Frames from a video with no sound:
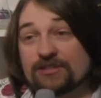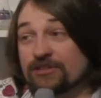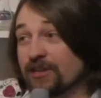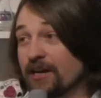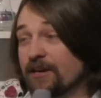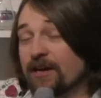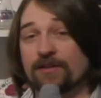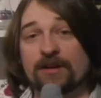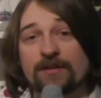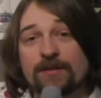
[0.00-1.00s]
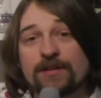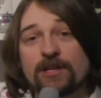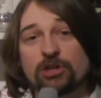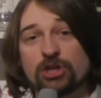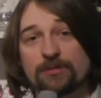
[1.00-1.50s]
is none other than
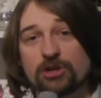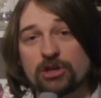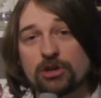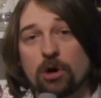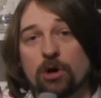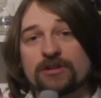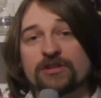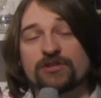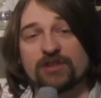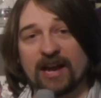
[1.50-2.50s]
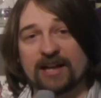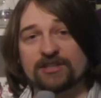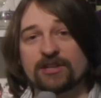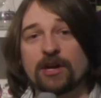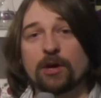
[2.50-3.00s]
the Egyptian god
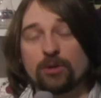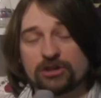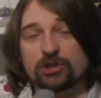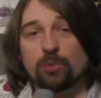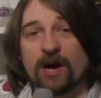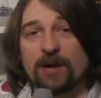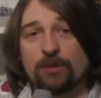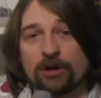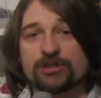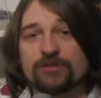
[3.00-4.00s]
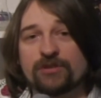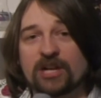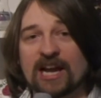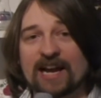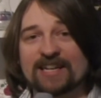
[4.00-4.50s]
Set, which is why most of
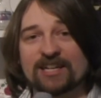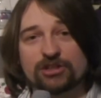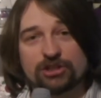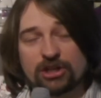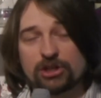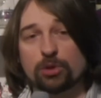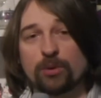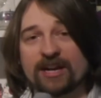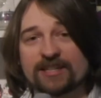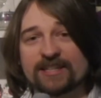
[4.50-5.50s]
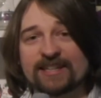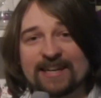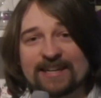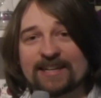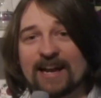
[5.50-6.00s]
the clan is situated
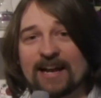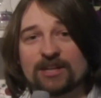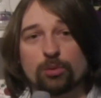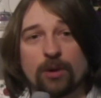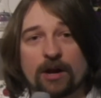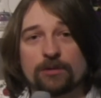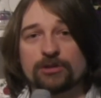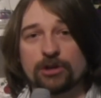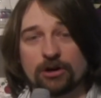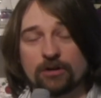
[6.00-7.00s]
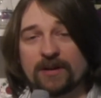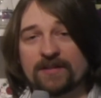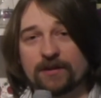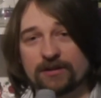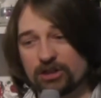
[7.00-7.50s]
in and around Europe
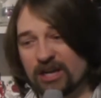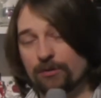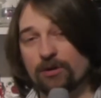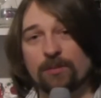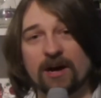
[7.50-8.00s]
and the general